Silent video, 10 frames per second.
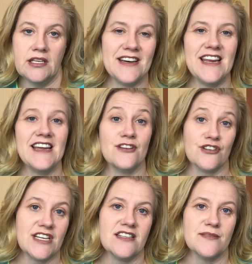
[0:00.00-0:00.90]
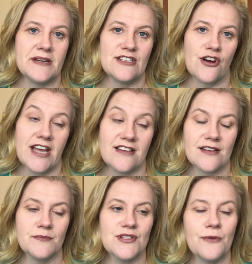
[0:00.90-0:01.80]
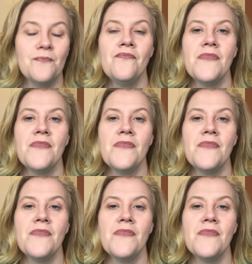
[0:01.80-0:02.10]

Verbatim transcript: and he understands my sarcasm. So